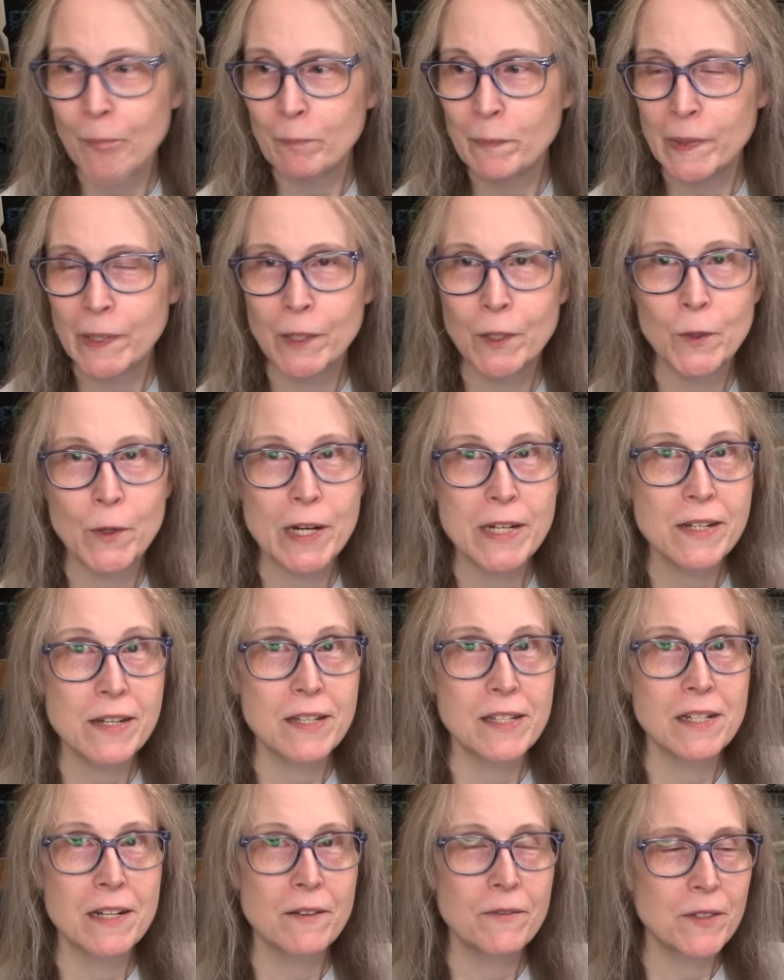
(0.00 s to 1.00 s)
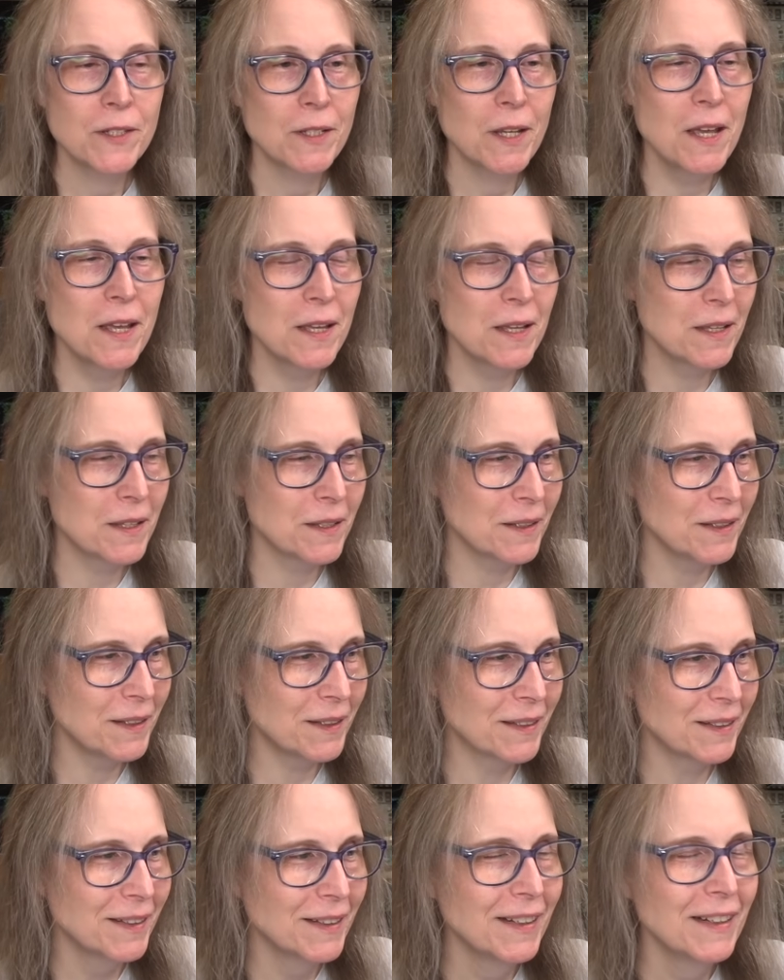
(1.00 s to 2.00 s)
being gracious enough
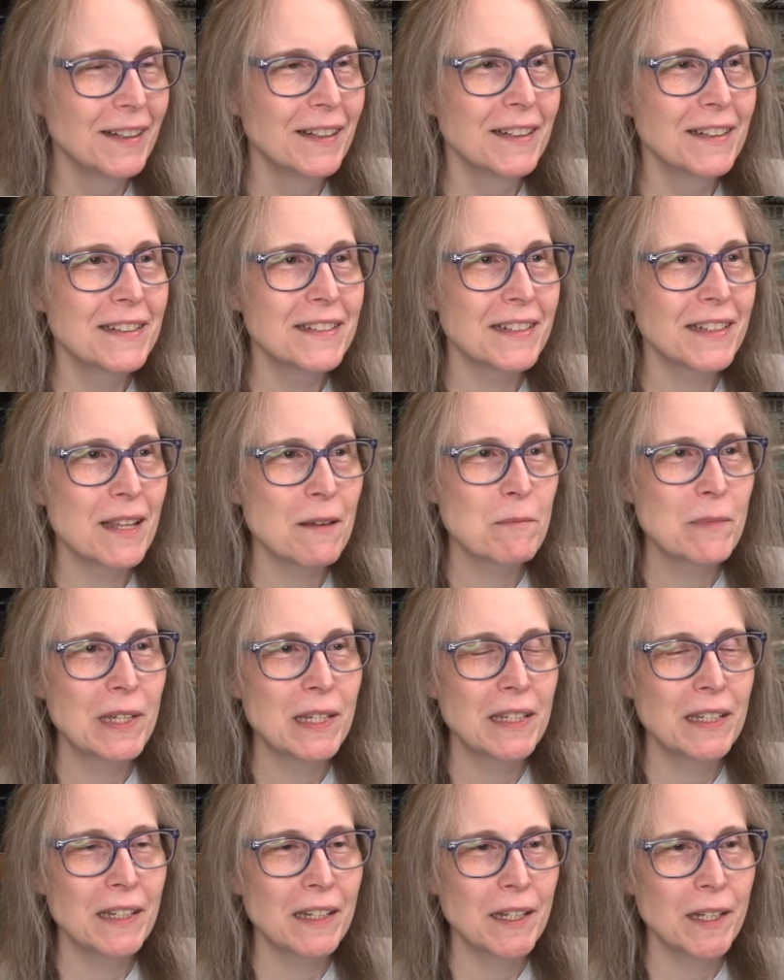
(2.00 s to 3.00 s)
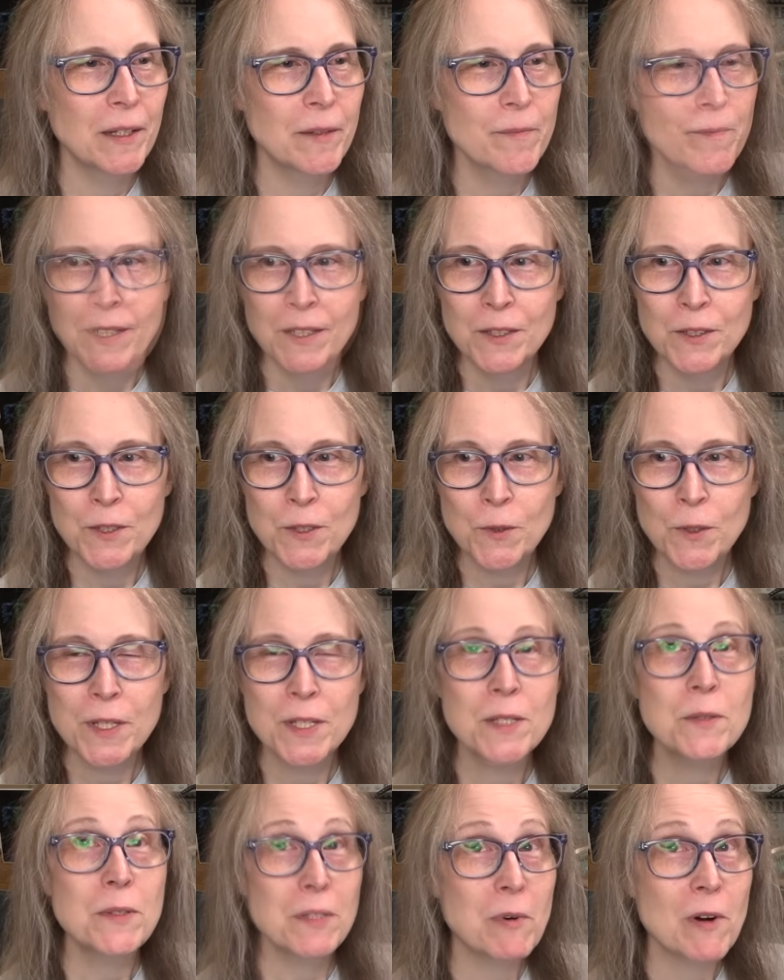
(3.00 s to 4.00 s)
to to let me uh, do
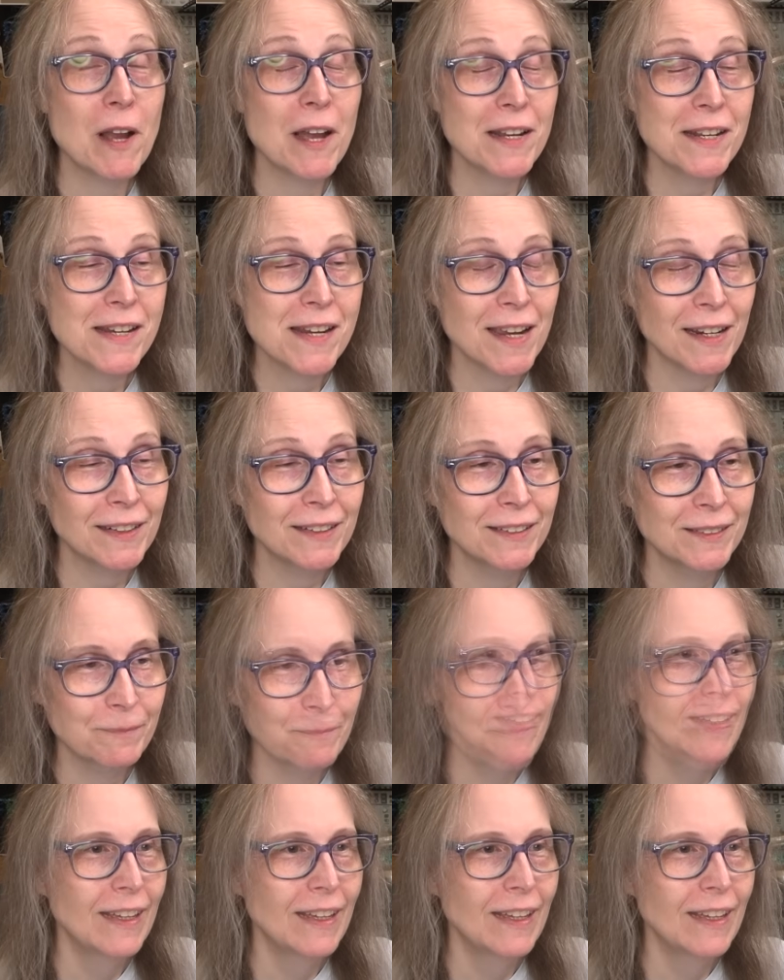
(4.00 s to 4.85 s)
his project.